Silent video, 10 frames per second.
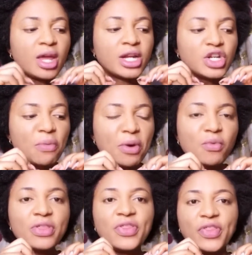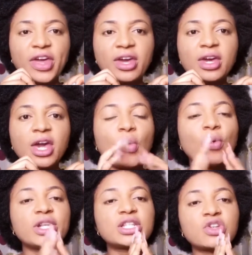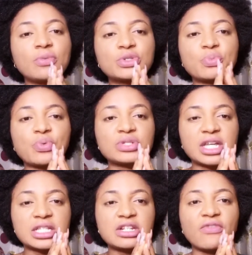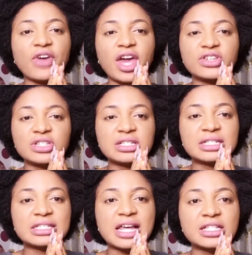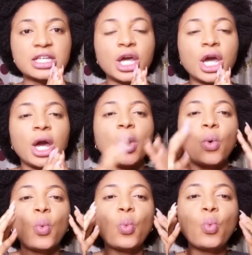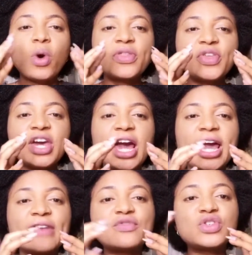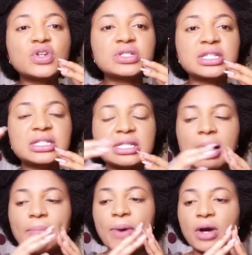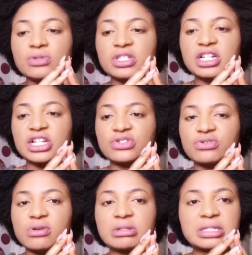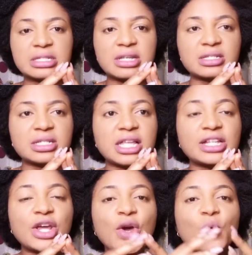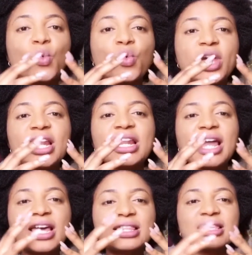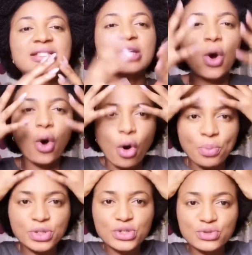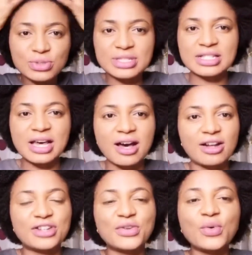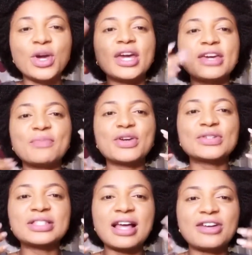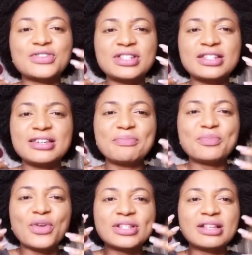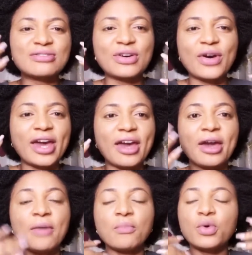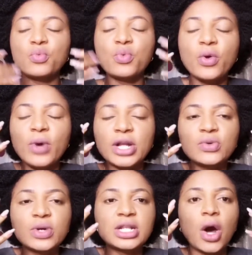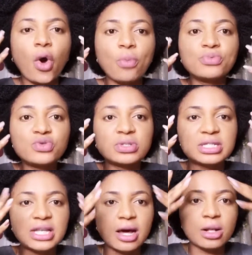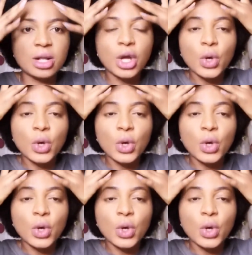Number one thing when it comes to protecting of edges is that one thing I have noticed about the natural sisters is that we like this updo style, because it actually brings out our hair. But when we are doing the updo style,